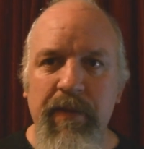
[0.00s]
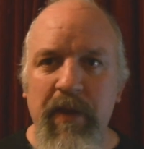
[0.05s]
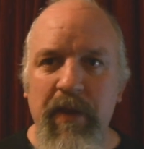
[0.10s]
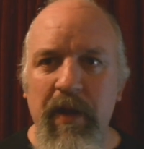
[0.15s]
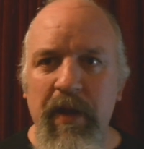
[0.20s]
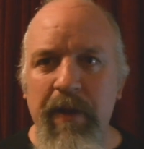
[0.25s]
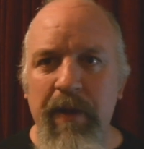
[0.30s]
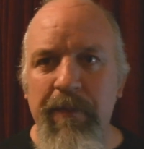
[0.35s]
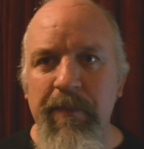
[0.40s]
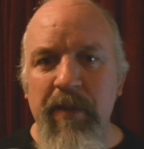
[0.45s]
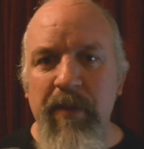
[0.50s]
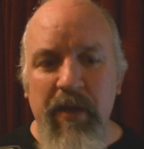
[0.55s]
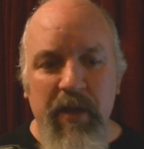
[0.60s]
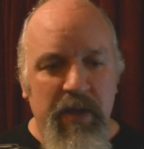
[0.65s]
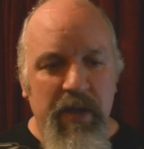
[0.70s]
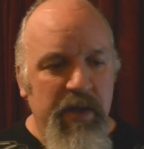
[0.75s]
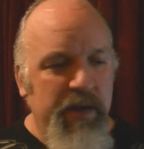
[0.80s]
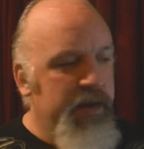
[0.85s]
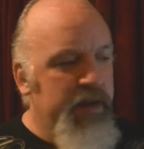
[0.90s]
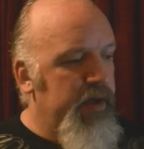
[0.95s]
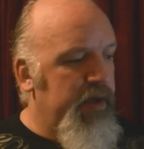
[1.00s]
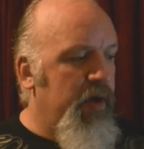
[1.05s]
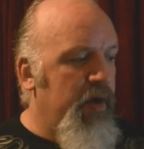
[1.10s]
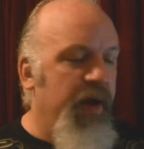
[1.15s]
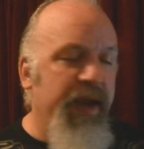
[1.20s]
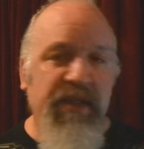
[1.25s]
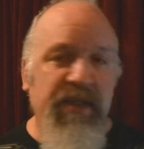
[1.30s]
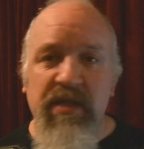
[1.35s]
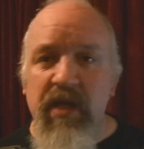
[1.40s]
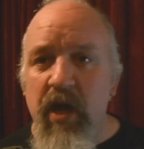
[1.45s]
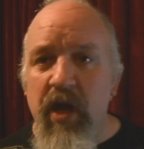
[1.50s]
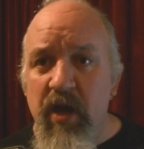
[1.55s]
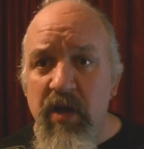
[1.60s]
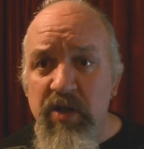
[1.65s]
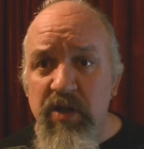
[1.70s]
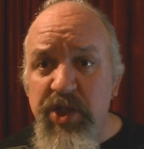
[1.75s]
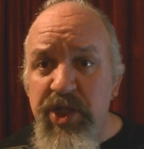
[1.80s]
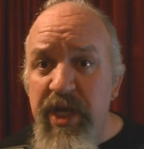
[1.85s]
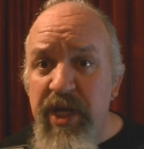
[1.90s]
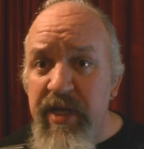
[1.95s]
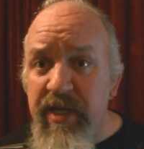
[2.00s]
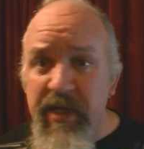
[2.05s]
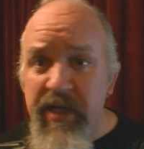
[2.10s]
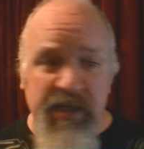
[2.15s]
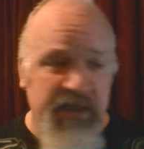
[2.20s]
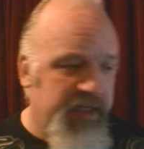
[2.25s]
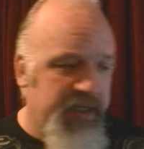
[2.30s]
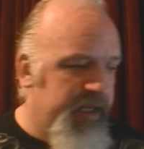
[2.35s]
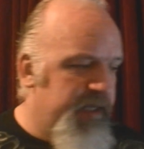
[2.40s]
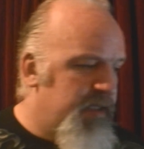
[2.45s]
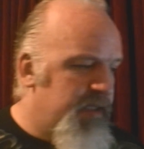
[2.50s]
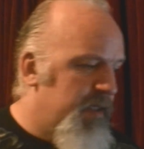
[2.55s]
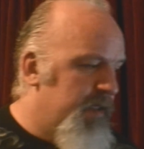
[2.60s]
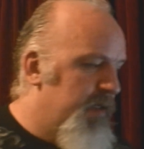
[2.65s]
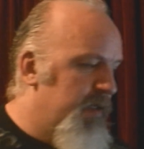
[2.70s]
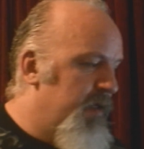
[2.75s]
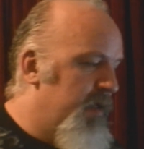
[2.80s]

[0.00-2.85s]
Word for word: Um, the guys are geniuses,